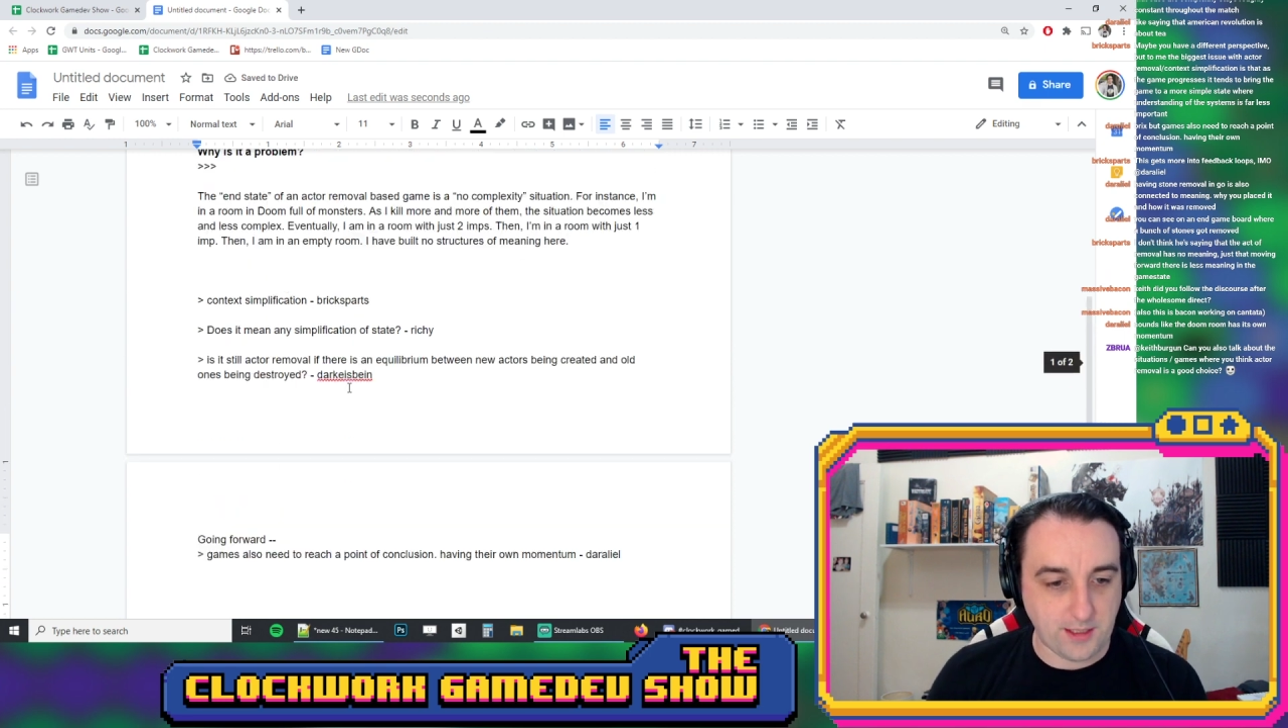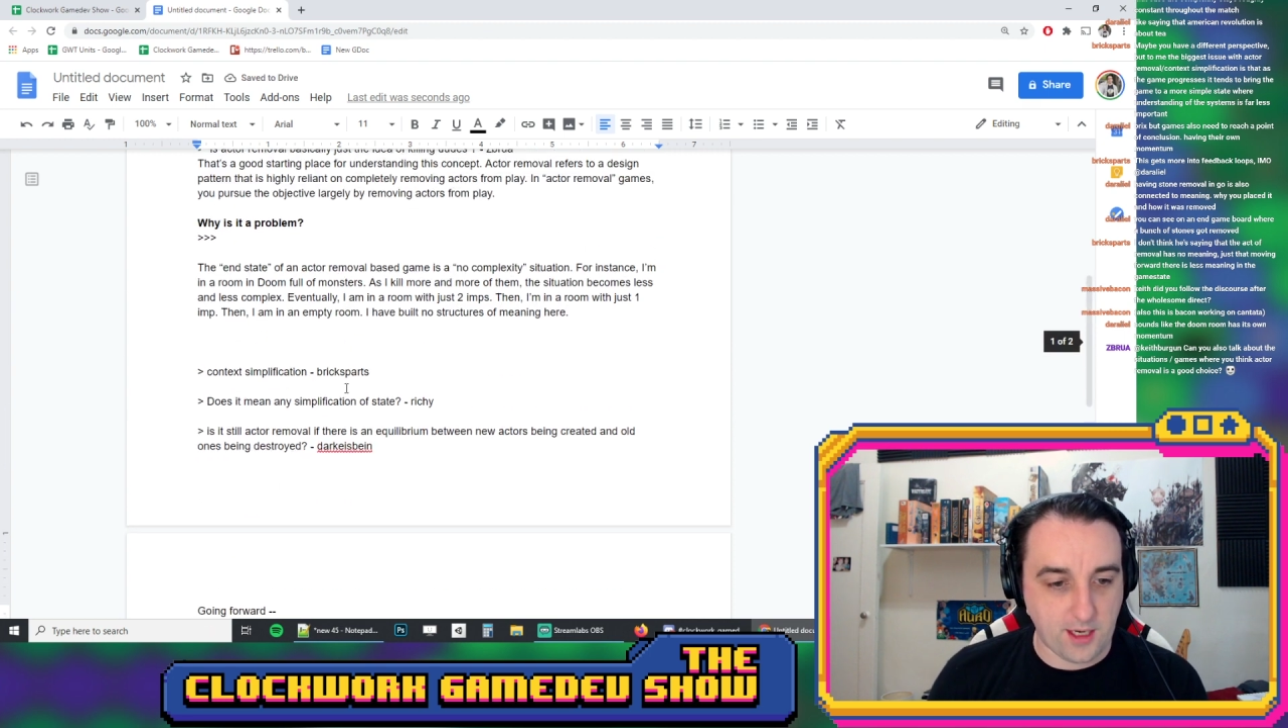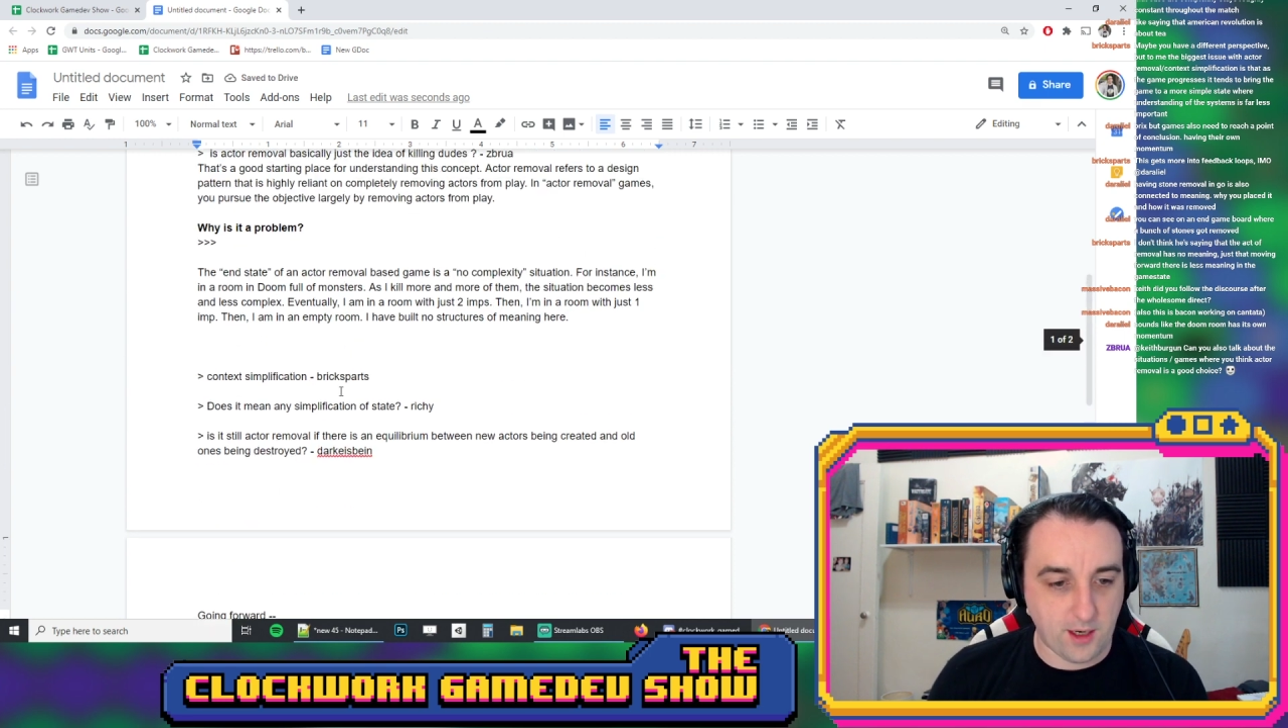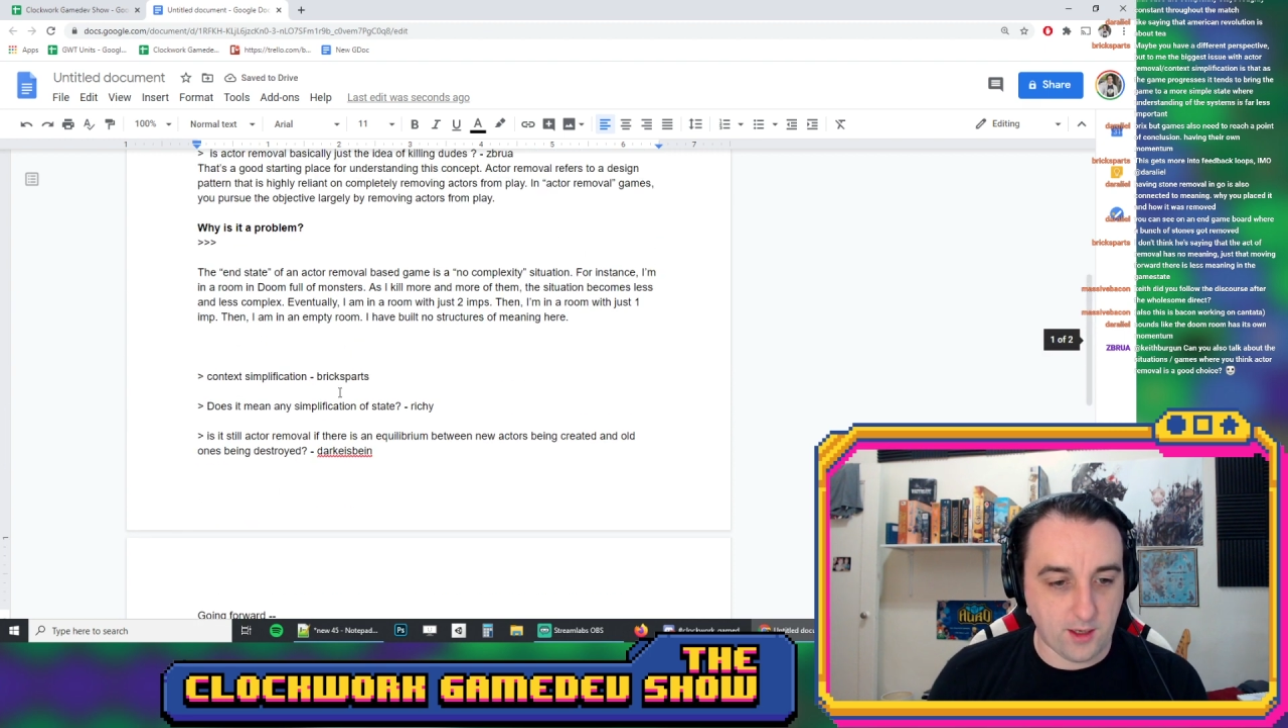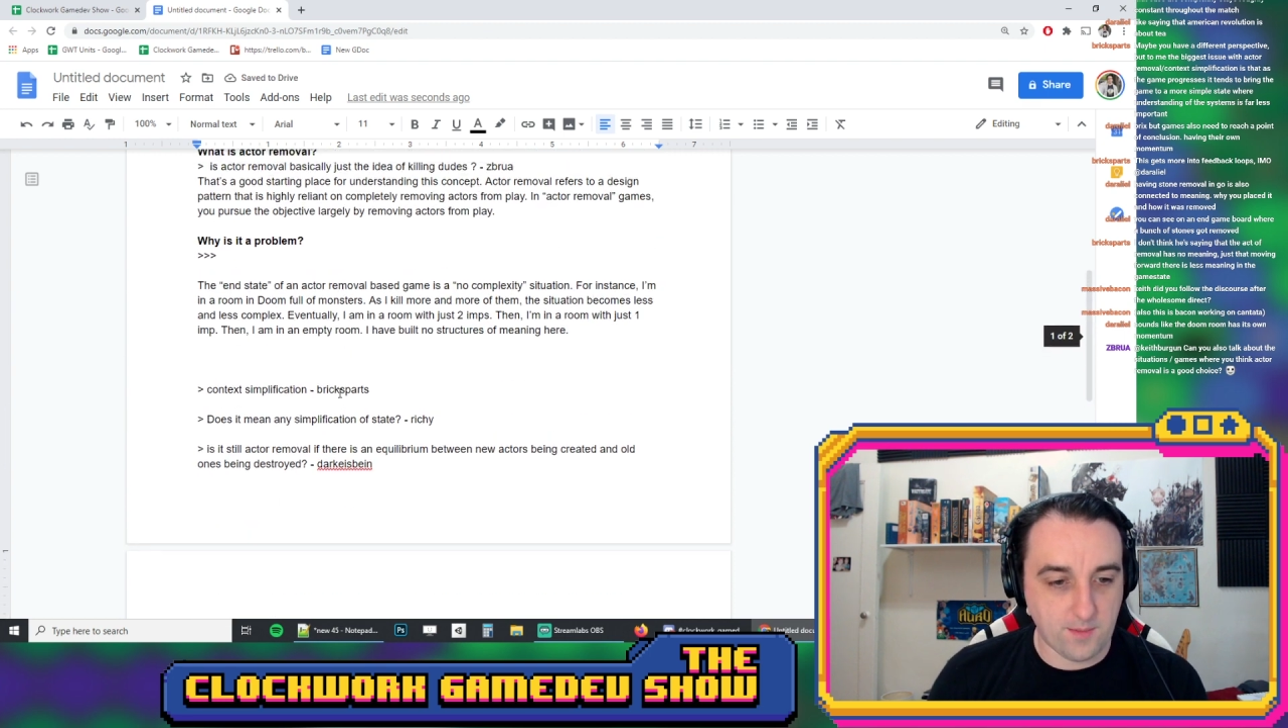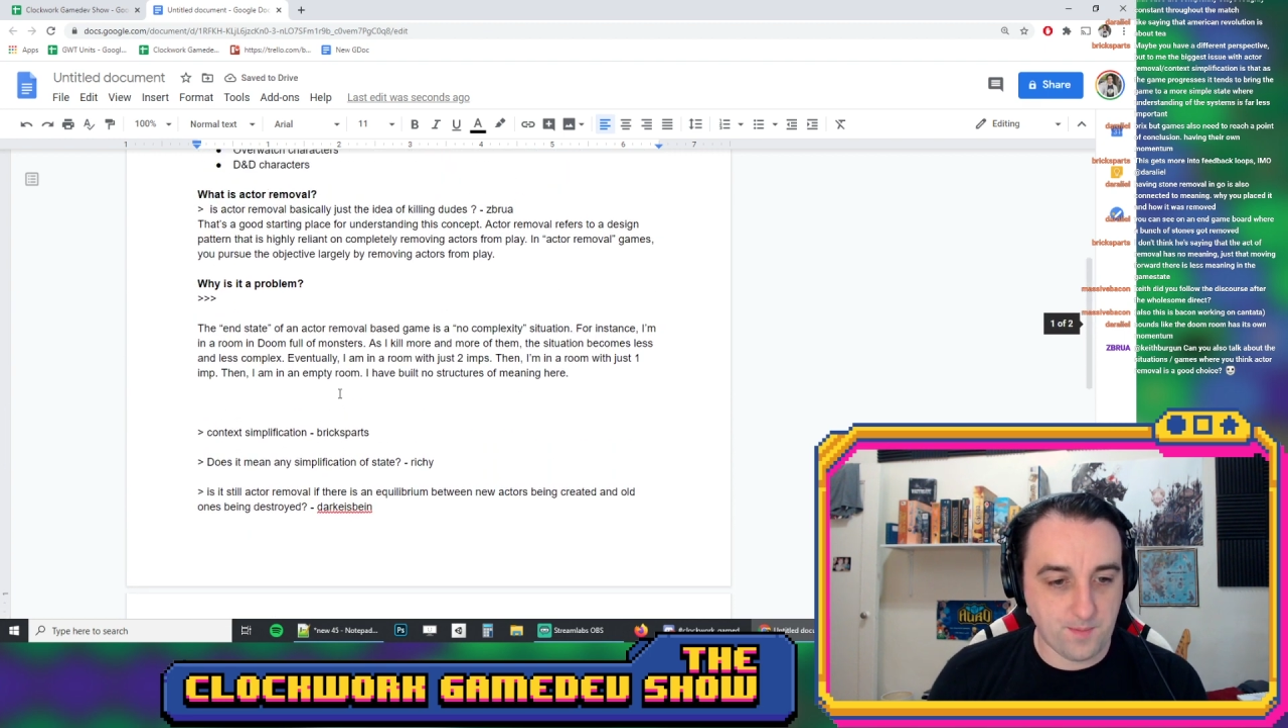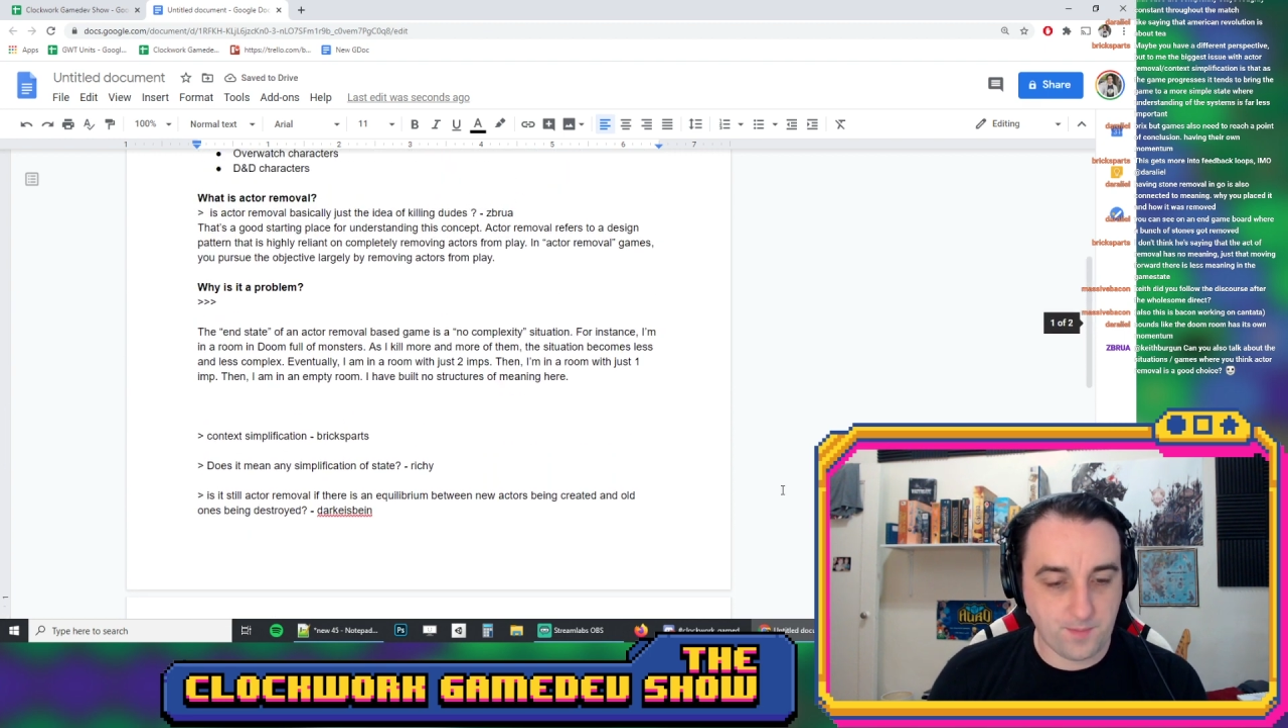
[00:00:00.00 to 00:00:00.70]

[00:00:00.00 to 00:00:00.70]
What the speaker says: there.